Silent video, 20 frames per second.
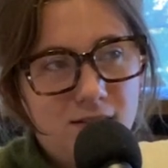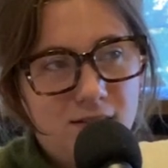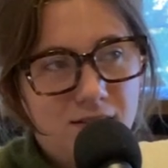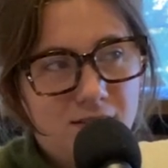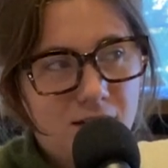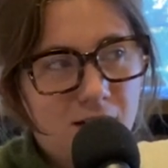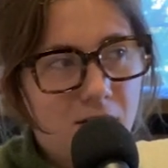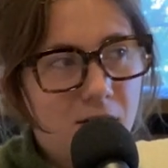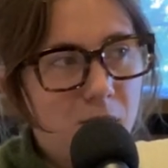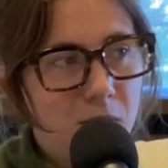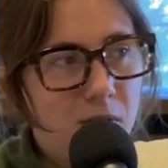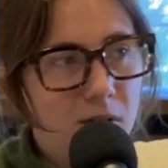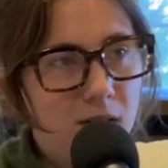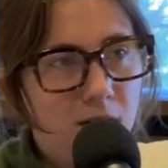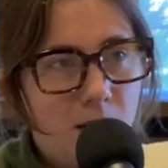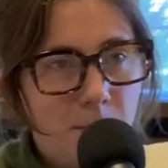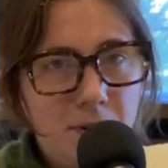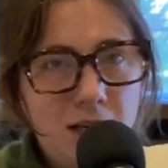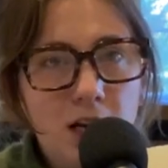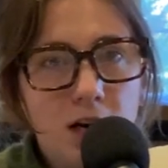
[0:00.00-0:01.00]
So
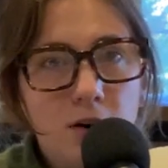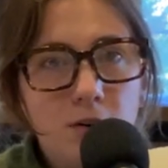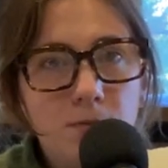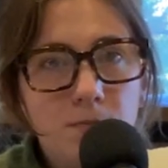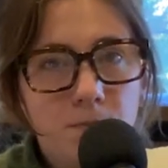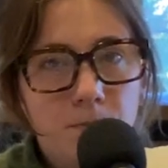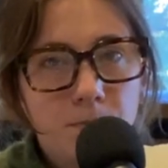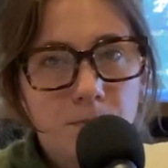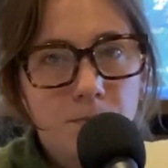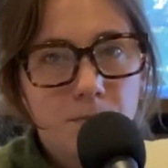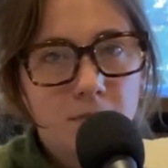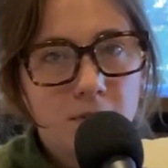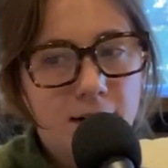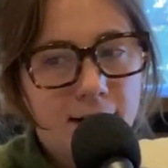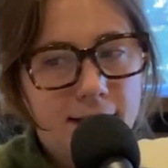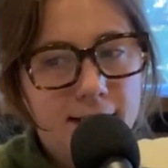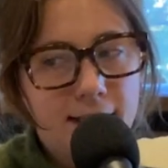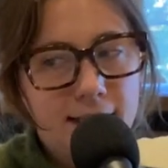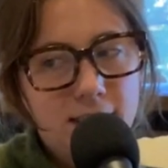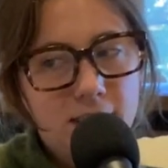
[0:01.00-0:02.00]
let me know.
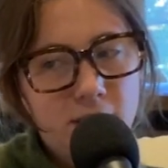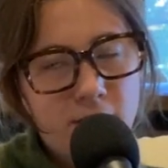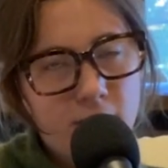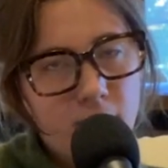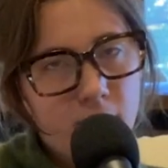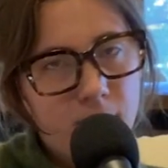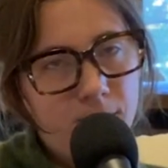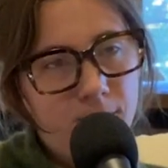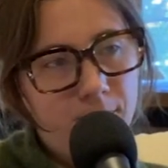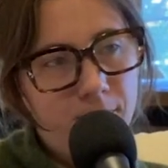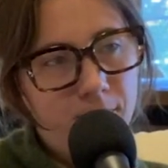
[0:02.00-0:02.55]
I'd like to know.